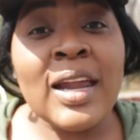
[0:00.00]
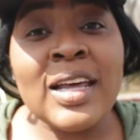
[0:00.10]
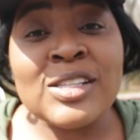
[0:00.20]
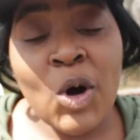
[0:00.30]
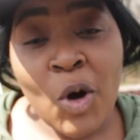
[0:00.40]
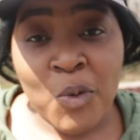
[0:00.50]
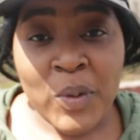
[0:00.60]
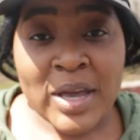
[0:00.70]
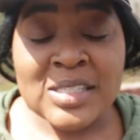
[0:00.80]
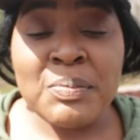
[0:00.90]
And as
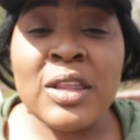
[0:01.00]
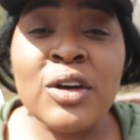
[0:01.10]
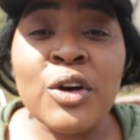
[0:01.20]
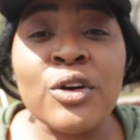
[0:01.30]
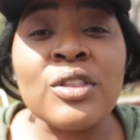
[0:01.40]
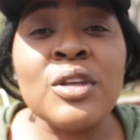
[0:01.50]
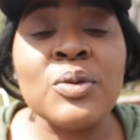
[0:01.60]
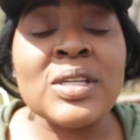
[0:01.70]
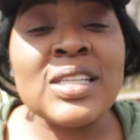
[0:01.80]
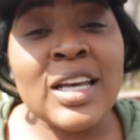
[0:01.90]
always, may the earth
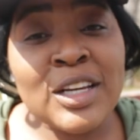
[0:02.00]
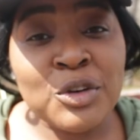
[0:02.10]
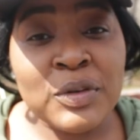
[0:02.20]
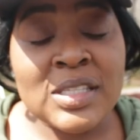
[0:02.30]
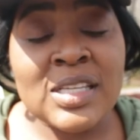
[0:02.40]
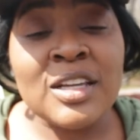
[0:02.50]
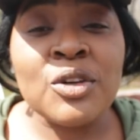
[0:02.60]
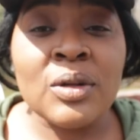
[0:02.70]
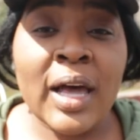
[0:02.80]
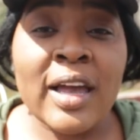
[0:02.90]
yield its increase in
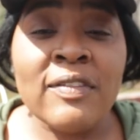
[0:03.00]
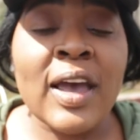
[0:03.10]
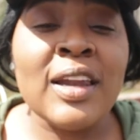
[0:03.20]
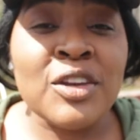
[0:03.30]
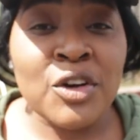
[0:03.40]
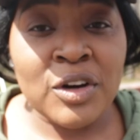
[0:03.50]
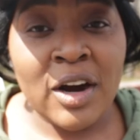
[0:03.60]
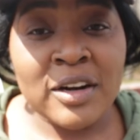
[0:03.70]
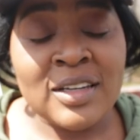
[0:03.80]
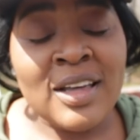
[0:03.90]
your life and in your
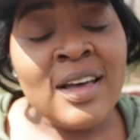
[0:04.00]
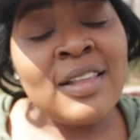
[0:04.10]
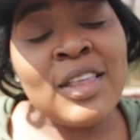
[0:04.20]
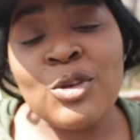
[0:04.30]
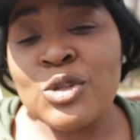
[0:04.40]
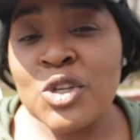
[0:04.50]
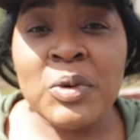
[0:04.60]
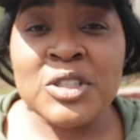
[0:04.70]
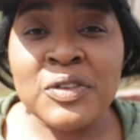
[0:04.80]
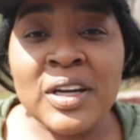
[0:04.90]
garden. Thank you so
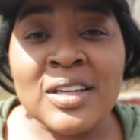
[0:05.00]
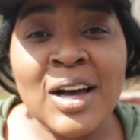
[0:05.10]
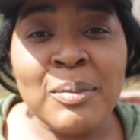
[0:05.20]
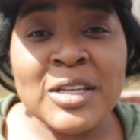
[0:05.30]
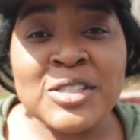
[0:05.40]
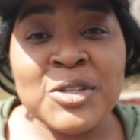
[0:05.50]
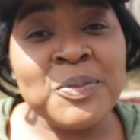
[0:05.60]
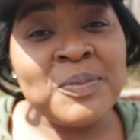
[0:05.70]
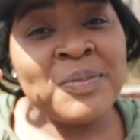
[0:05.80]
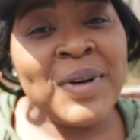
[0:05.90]
much, friend. God bless you.
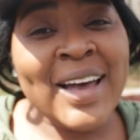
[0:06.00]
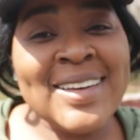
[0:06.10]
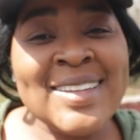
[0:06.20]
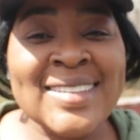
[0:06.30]
Bye.